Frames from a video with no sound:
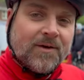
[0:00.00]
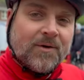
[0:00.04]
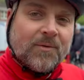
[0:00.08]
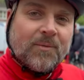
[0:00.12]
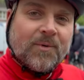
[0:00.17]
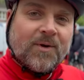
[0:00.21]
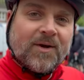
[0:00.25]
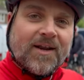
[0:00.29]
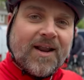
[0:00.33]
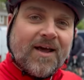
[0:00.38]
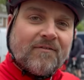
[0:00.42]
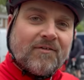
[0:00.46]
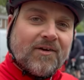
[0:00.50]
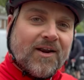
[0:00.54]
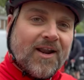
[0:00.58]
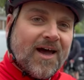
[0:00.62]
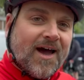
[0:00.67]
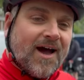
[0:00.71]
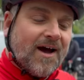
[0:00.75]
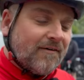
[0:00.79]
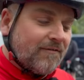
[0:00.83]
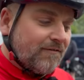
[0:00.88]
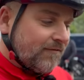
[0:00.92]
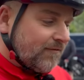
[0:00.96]
We're going to have a
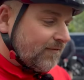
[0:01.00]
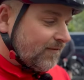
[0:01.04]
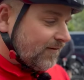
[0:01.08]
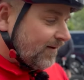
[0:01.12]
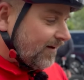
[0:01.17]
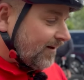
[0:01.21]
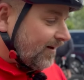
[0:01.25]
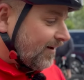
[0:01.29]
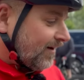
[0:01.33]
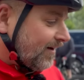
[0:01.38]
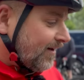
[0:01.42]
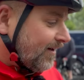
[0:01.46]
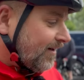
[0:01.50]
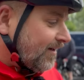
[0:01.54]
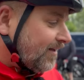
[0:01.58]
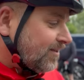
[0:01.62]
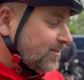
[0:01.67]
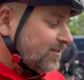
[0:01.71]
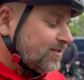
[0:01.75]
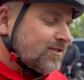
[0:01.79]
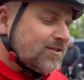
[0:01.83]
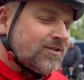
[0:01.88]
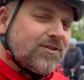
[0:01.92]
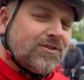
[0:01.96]
laugh.
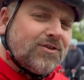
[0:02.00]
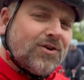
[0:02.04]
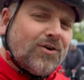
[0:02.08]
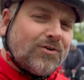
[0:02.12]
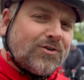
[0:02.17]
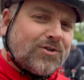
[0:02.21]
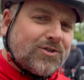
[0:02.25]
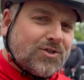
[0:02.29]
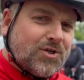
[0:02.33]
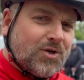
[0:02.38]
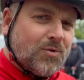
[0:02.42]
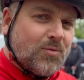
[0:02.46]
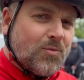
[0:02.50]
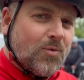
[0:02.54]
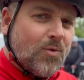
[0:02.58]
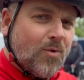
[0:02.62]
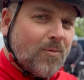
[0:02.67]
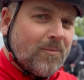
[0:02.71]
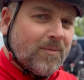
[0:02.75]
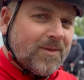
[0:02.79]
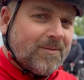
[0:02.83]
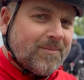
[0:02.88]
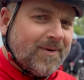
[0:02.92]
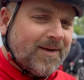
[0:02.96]
It's not too
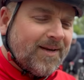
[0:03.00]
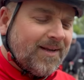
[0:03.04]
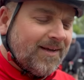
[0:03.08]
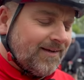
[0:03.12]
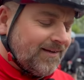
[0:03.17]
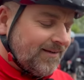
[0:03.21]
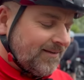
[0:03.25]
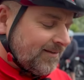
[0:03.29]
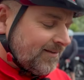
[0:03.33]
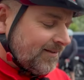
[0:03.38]
warm at the minute.